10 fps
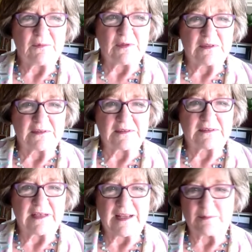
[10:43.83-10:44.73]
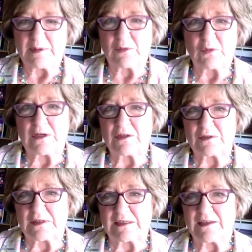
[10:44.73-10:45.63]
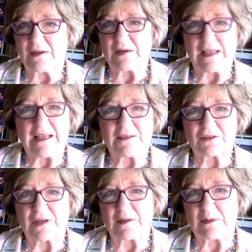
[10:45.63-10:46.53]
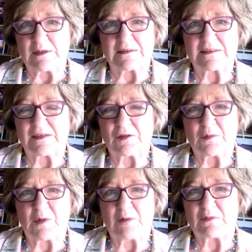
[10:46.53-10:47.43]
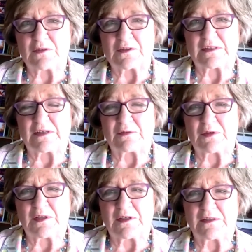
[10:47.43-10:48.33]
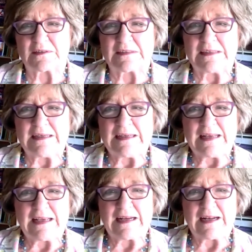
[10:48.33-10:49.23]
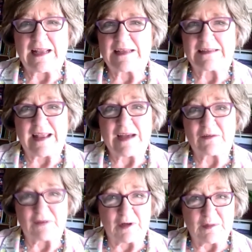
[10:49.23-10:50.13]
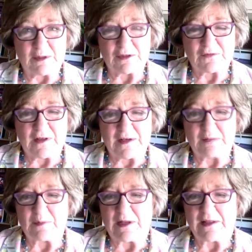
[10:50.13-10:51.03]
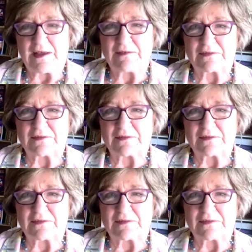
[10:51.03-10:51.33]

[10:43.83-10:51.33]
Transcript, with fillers: was had been widowed at a young age. I'd been a single mom for several years, and I hadn't had very much fun in my life.